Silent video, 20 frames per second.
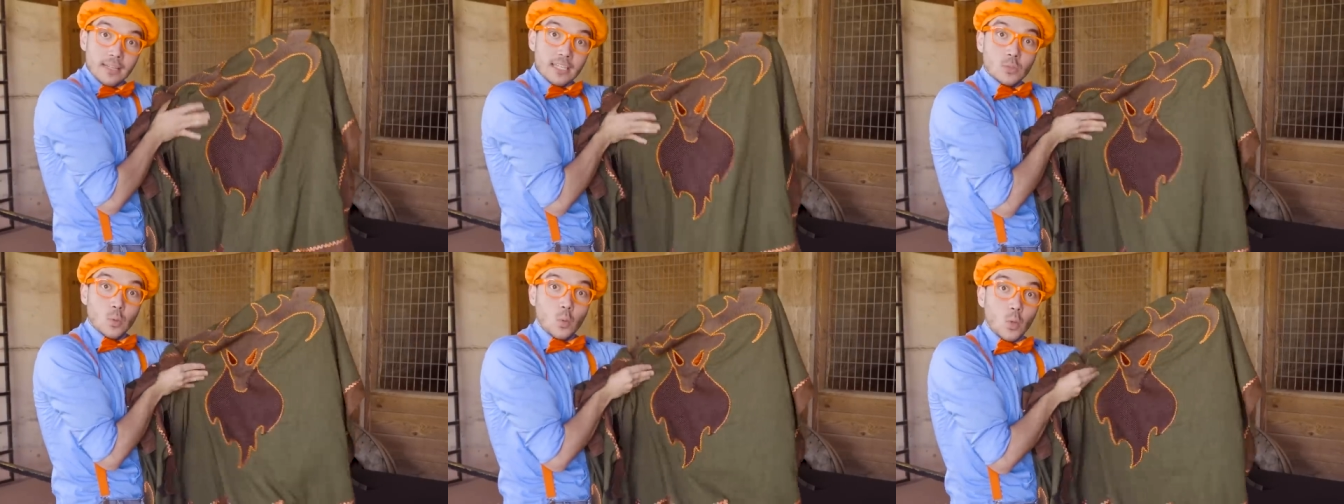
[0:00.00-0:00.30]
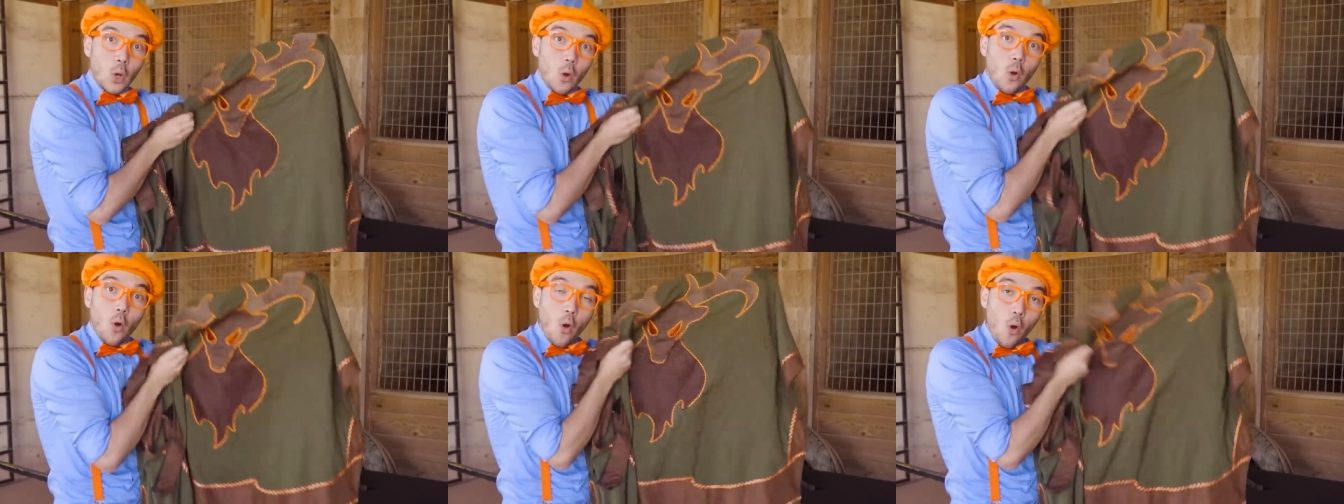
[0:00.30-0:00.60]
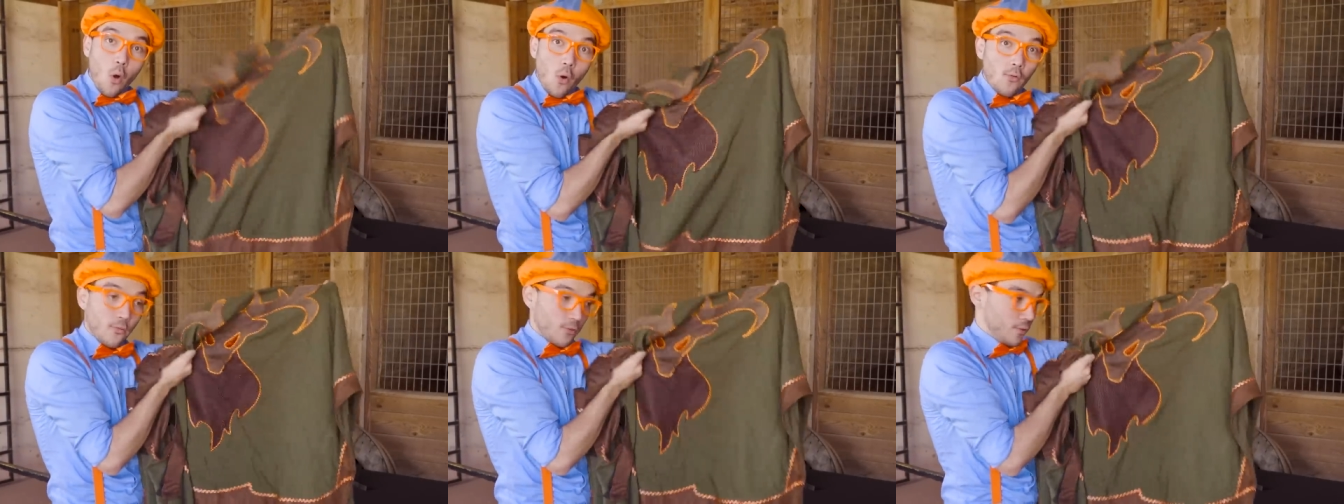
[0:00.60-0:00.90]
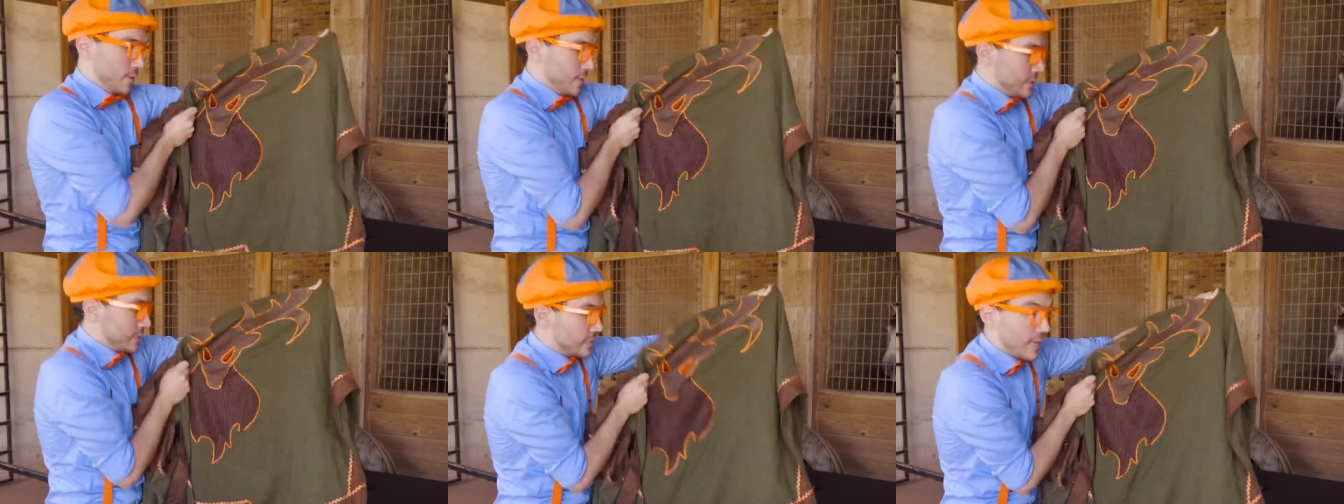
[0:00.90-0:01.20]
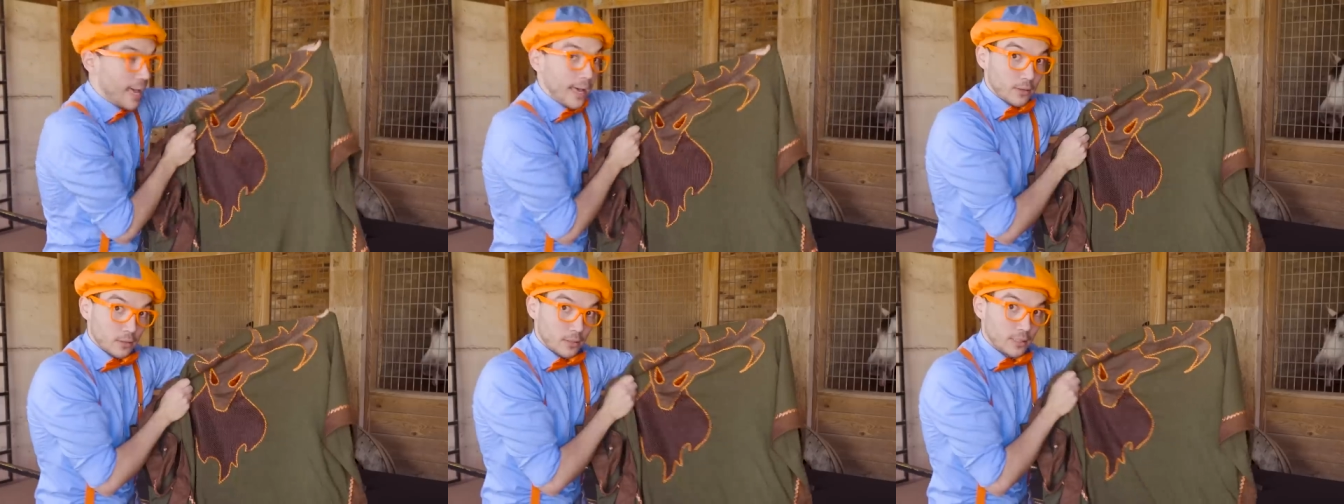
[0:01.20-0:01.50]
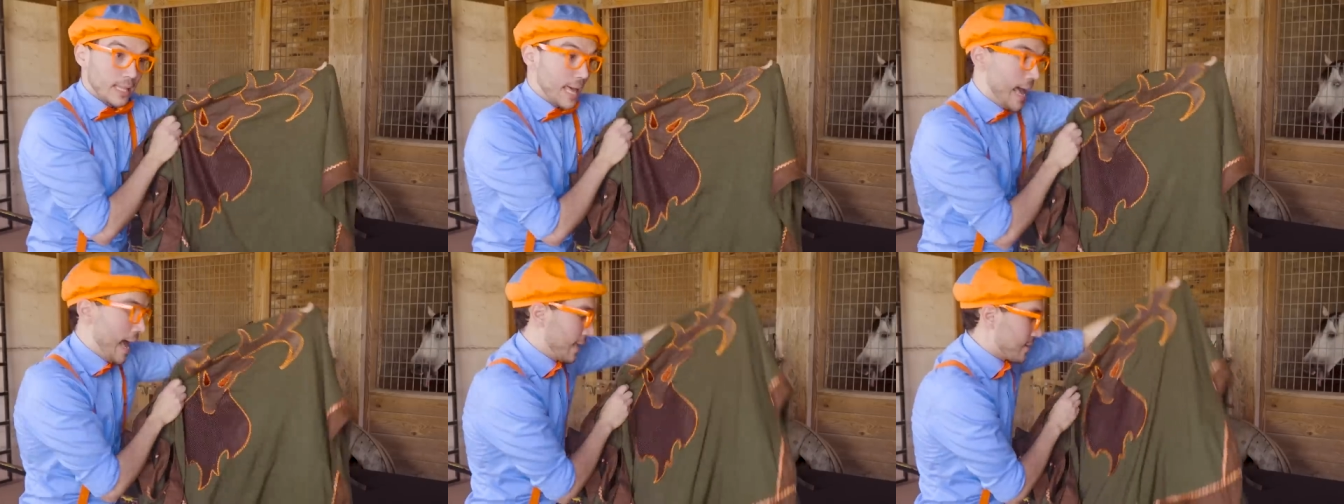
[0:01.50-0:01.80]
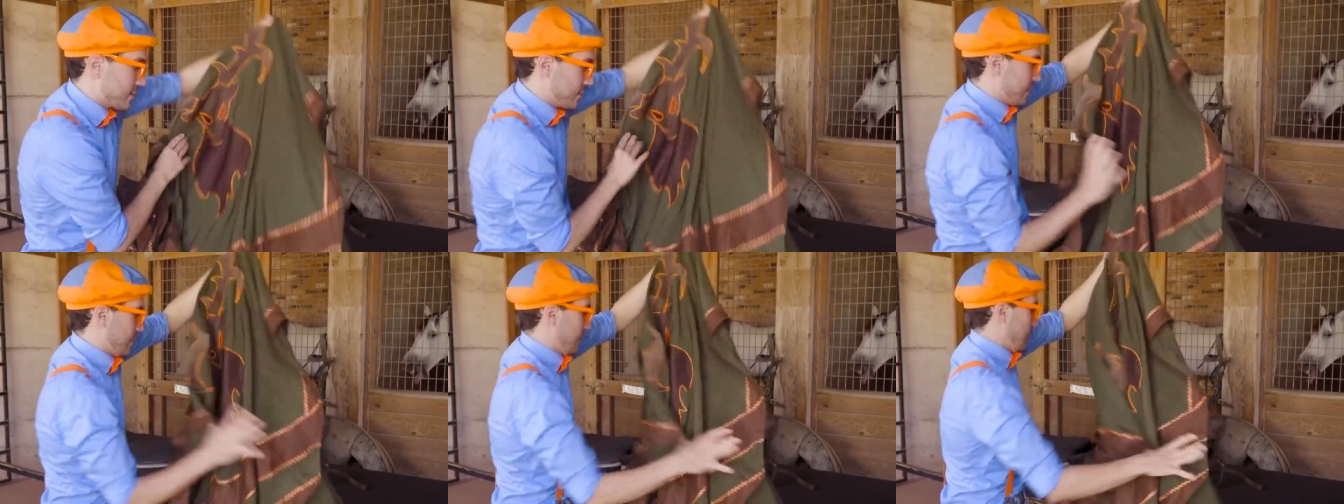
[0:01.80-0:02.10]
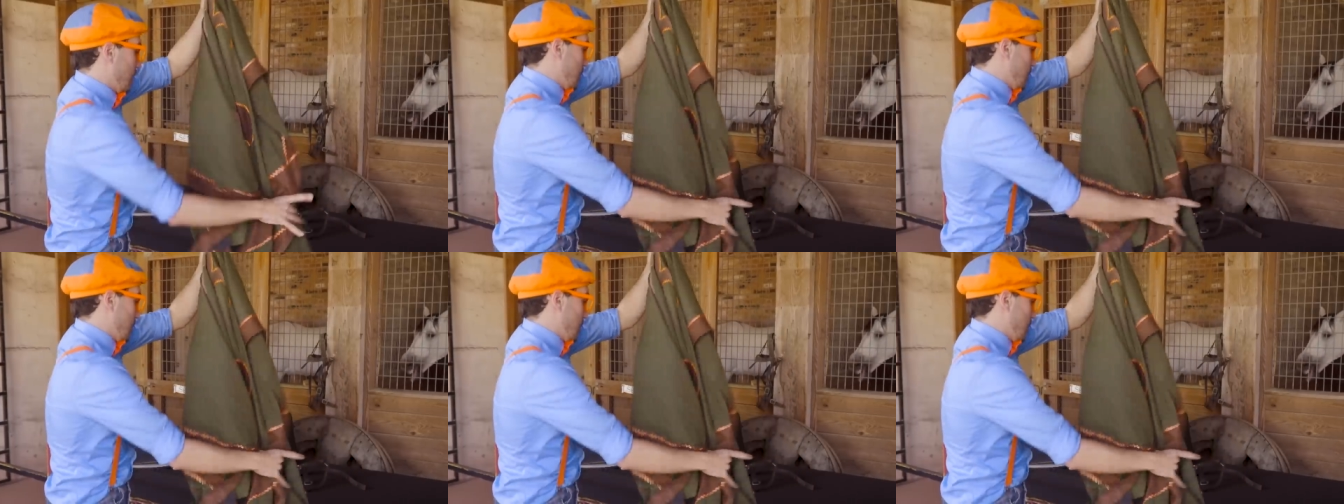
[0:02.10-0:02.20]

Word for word: this will go over the saddle last.